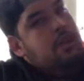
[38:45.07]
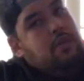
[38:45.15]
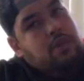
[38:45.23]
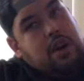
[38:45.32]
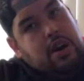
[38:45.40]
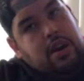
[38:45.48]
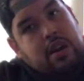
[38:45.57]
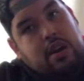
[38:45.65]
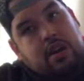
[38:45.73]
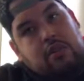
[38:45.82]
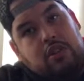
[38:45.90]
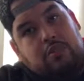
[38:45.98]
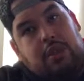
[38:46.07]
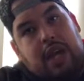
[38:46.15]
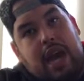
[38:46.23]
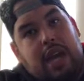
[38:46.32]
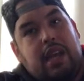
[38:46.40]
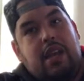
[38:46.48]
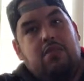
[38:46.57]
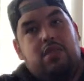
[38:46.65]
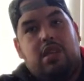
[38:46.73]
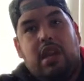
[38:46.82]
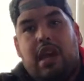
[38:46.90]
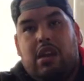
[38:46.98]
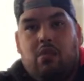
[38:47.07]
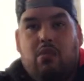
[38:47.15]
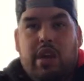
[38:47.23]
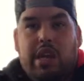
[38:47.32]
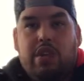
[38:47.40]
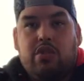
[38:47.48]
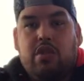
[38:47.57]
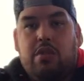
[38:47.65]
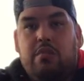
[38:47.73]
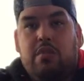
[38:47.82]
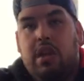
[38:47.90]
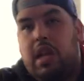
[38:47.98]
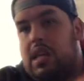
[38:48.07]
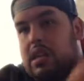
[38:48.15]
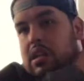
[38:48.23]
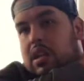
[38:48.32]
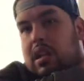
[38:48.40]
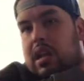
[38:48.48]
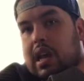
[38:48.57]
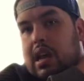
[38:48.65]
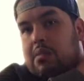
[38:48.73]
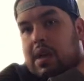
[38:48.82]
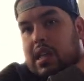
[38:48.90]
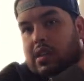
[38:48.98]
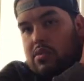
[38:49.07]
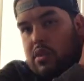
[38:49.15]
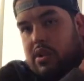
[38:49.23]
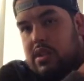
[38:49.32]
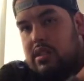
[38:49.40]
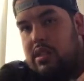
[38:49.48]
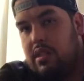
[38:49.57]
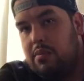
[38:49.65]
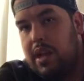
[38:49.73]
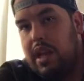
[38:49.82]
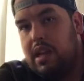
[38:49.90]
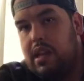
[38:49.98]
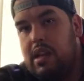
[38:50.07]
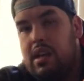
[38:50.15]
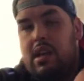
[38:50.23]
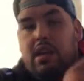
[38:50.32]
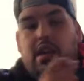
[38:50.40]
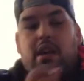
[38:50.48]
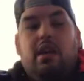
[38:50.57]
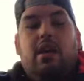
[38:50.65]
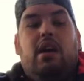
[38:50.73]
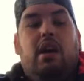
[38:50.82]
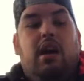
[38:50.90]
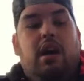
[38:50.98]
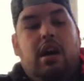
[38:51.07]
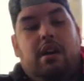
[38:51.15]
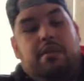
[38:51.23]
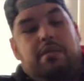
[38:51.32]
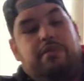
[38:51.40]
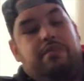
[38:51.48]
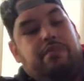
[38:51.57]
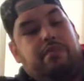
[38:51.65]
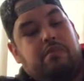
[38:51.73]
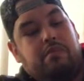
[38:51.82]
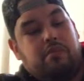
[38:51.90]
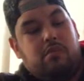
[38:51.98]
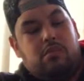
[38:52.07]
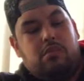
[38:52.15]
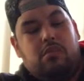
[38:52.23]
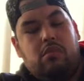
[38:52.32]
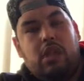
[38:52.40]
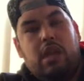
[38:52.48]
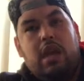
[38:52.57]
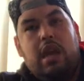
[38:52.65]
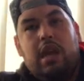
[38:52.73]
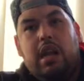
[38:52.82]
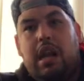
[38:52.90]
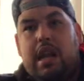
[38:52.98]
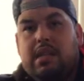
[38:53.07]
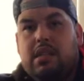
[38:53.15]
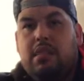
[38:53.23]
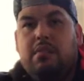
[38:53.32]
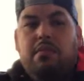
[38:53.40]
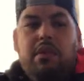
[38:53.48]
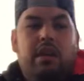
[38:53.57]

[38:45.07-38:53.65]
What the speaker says: where it was black and it had a red trim, like how my sweater is in the back. And I asked them,